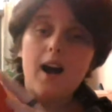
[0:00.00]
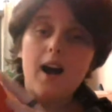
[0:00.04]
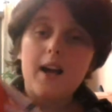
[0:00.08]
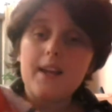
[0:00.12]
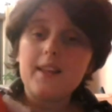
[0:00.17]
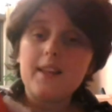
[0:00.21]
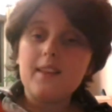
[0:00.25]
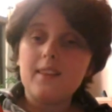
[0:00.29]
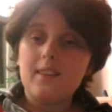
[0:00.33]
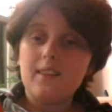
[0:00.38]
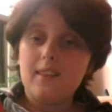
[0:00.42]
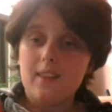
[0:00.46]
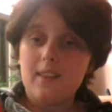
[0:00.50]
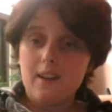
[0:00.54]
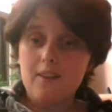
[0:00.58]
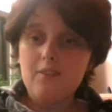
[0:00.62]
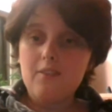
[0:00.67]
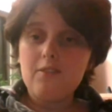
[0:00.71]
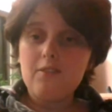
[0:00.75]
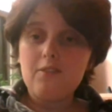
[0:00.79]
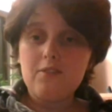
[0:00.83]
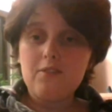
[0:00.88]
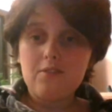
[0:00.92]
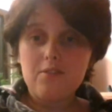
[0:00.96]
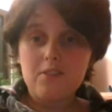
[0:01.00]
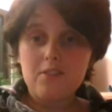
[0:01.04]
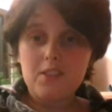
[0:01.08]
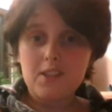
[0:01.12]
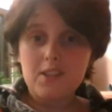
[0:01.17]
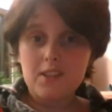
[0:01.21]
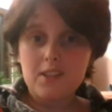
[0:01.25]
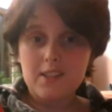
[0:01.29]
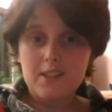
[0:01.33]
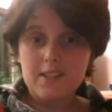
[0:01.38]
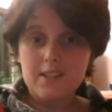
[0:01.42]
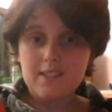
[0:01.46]
I love
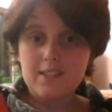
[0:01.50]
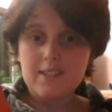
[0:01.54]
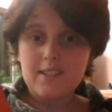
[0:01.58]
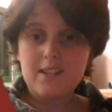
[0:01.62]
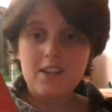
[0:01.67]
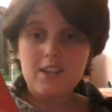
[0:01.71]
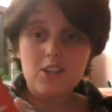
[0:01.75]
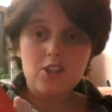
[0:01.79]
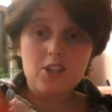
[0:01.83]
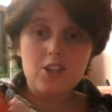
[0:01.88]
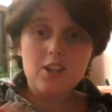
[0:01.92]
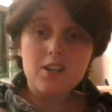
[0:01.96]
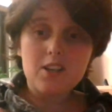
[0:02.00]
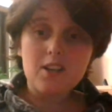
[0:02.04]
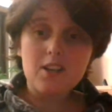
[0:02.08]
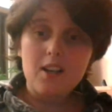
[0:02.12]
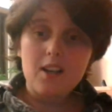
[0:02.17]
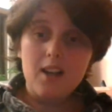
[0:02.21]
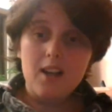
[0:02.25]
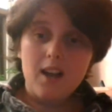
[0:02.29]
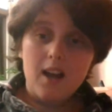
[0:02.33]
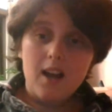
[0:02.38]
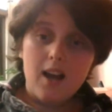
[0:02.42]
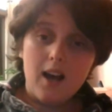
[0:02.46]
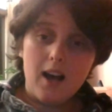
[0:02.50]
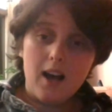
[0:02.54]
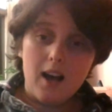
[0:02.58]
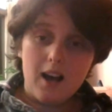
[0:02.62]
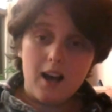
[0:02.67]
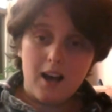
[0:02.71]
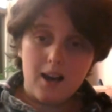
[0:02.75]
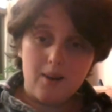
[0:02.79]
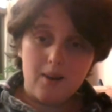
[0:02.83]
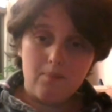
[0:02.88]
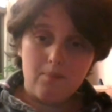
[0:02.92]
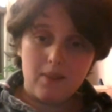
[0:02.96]
this edition.
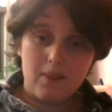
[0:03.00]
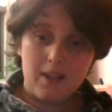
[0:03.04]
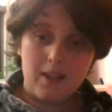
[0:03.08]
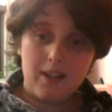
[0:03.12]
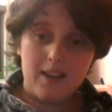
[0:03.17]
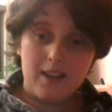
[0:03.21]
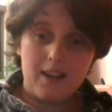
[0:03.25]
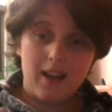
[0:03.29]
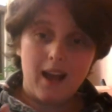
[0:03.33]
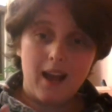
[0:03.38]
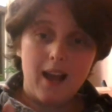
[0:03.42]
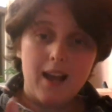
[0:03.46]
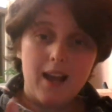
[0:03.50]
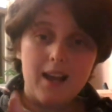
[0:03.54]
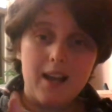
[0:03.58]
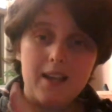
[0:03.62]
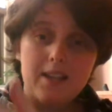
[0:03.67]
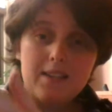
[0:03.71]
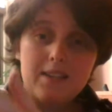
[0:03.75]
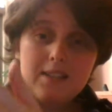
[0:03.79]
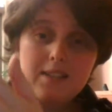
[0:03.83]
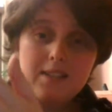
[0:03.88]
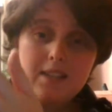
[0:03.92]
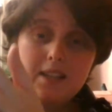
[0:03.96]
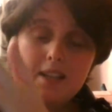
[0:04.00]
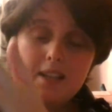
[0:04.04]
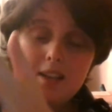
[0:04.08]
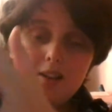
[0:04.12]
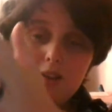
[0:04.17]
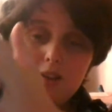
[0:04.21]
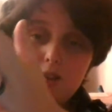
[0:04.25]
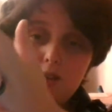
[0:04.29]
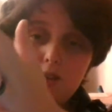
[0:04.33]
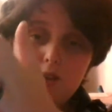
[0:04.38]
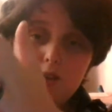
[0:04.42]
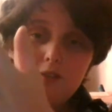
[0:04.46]
It has
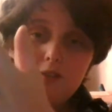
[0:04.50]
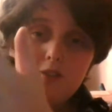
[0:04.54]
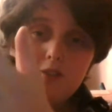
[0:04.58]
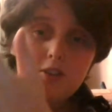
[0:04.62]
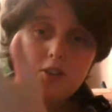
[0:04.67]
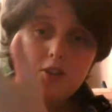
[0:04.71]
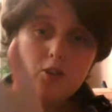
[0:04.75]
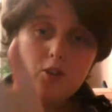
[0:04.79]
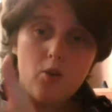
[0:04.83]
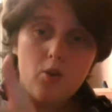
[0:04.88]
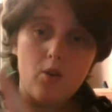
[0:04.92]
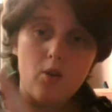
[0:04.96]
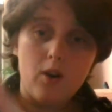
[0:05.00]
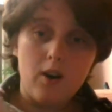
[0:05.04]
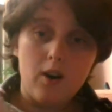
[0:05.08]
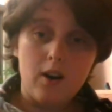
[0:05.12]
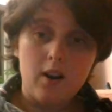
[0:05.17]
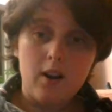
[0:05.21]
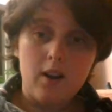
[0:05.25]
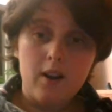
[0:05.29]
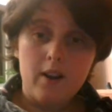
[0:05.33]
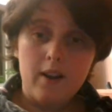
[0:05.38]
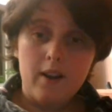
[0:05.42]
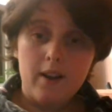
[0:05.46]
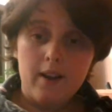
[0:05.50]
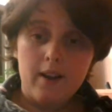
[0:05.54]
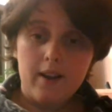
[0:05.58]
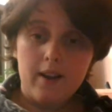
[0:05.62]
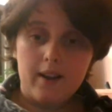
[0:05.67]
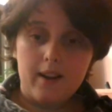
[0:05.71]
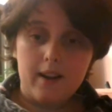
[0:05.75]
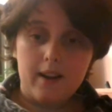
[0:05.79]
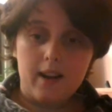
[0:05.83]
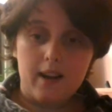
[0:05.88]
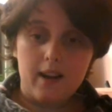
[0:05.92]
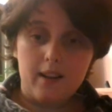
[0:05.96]
the Gryffindor
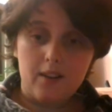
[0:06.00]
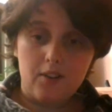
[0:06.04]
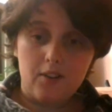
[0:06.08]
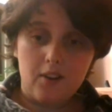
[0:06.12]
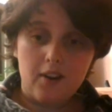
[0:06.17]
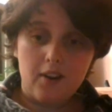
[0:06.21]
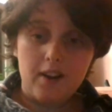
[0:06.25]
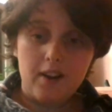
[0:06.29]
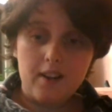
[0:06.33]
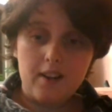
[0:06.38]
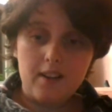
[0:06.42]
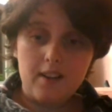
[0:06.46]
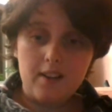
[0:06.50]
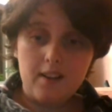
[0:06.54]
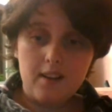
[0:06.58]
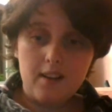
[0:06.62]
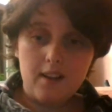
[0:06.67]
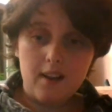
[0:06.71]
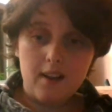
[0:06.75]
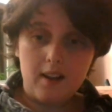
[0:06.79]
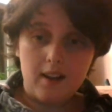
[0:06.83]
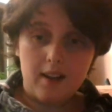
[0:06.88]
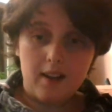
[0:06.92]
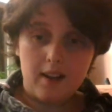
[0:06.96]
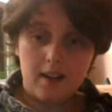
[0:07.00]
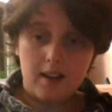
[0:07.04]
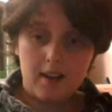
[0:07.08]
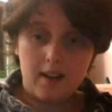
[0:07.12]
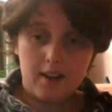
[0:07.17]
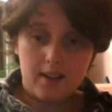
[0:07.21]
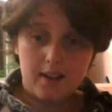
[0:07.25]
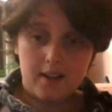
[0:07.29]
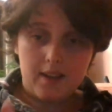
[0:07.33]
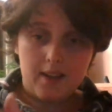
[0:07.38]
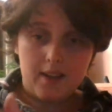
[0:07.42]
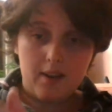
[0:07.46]
coloring
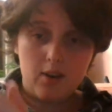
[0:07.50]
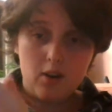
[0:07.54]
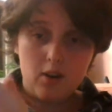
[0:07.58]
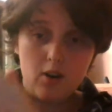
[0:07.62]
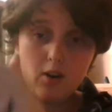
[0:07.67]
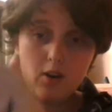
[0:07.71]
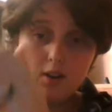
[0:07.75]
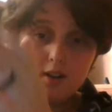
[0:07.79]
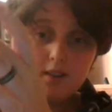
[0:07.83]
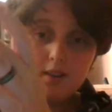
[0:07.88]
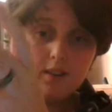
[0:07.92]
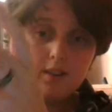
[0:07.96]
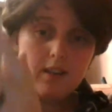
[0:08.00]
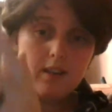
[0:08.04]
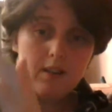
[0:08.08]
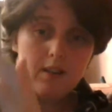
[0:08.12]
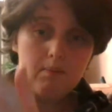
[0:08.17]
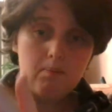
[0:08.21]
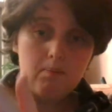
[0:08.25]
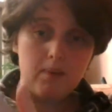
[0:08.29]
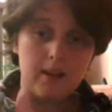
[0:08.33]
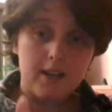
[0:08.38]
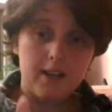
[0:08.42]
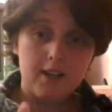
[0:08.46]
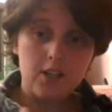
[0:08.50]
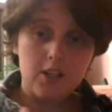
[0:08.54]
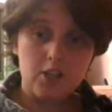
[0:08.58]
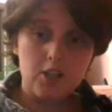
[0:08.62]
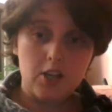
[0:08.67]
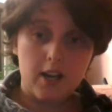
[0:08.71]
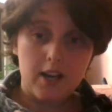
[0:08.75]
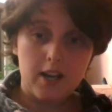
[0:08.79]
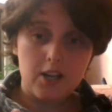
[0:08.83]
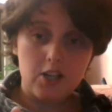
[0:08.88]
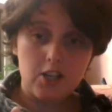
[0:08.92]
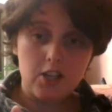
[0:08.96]
here on the
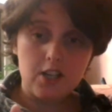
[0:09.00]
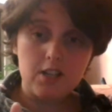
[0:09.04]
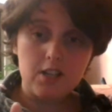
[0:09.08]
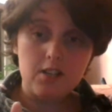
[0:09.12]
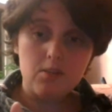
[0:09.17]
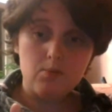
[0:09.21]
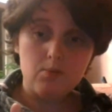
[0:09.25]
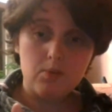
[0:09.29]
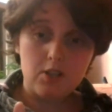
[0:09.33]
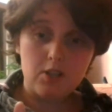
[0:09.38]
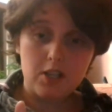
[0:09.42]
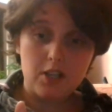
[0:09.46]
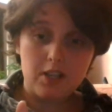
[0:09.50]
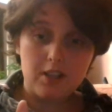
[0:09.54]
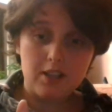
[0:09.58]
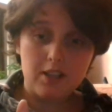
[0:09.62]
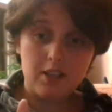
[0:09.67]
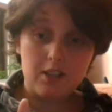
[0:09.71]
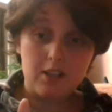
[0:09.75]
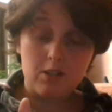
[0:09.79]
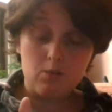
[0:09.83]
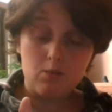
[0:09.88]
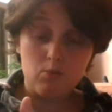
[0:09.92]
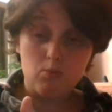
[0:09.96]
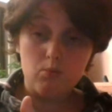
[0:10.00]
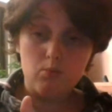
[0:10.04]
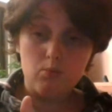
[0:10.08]
page edges, which I think is